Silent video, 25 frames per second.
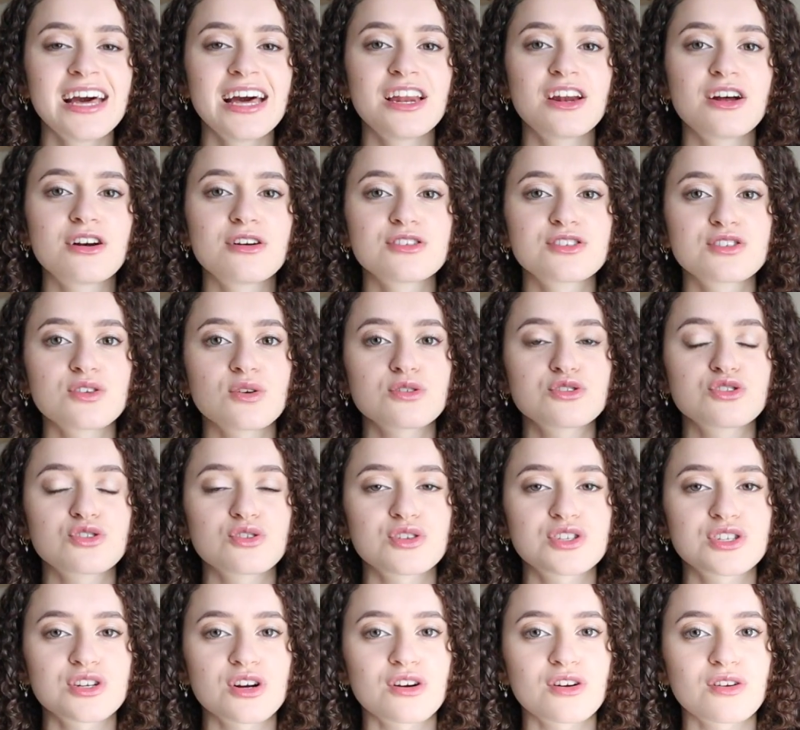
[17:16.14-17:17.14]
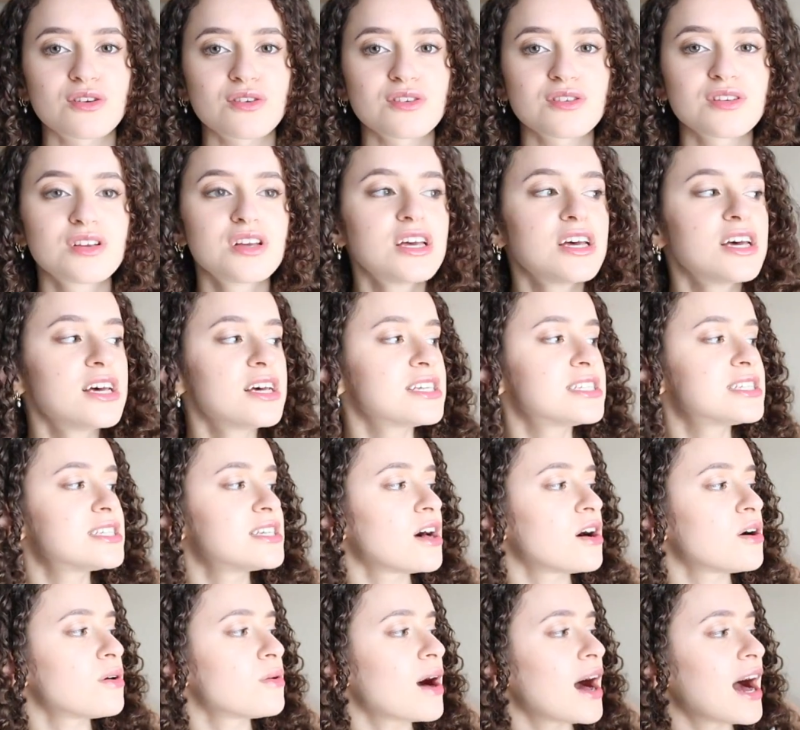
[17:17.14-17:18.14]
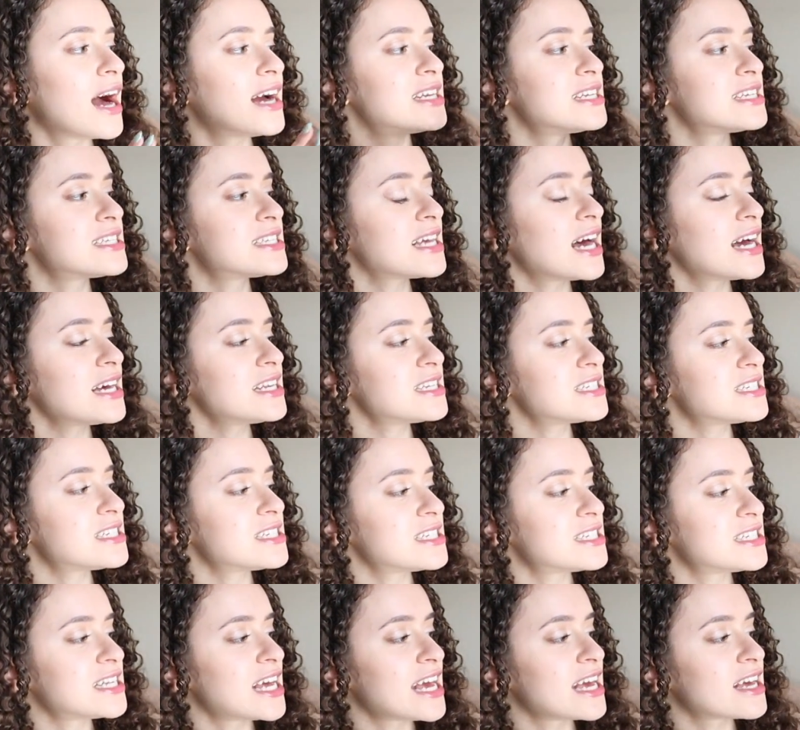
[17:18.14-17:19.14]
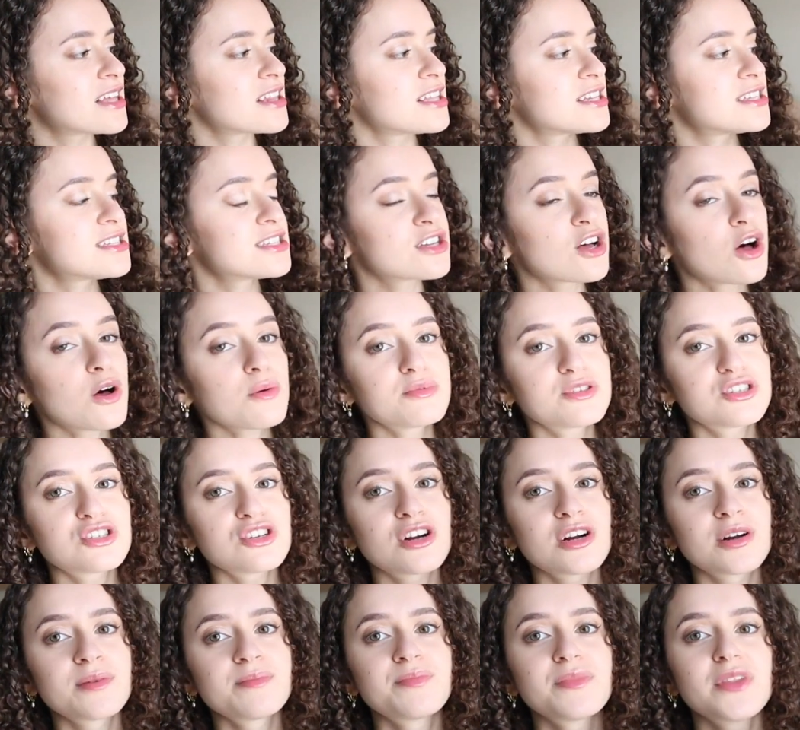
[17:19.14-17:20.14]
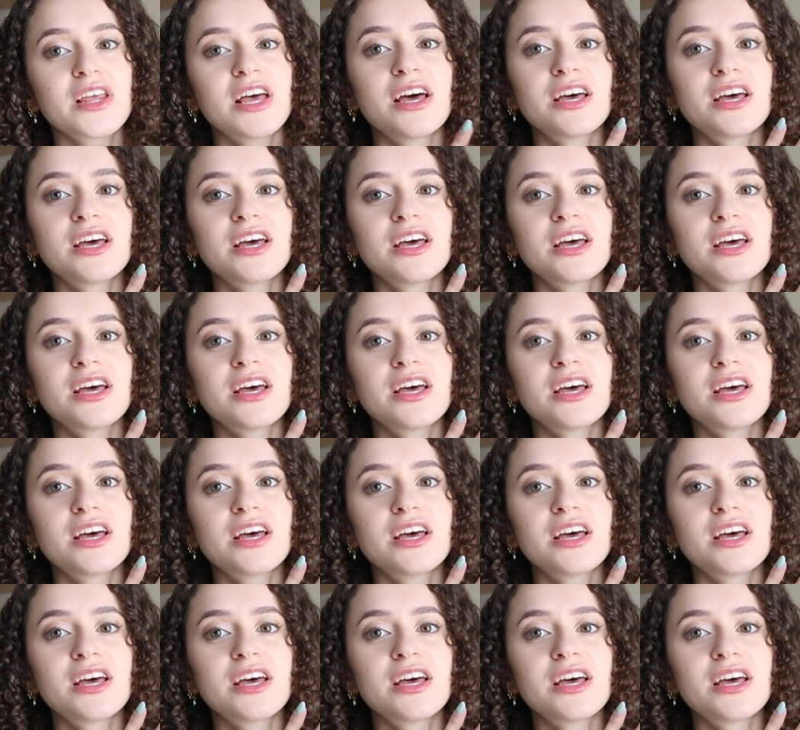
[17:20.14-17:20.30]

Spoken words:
in her social circle. So I decided to take the sculpture,